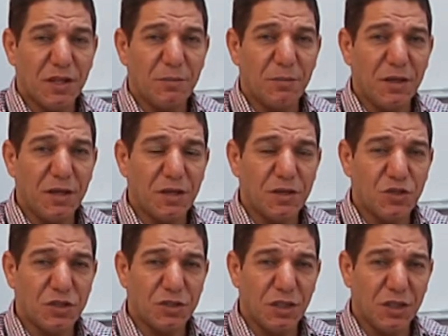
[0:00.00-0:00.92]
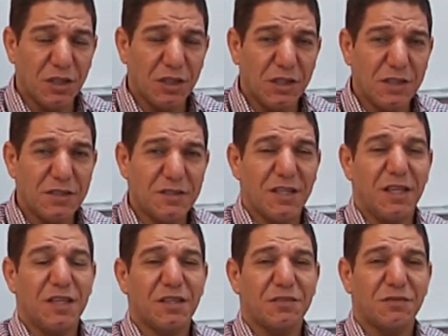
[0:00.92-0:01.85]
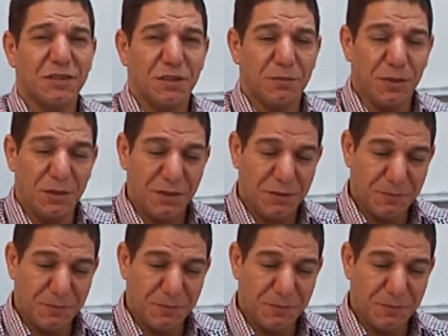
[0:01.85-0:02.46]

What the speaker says: marginalized and the vulnerable.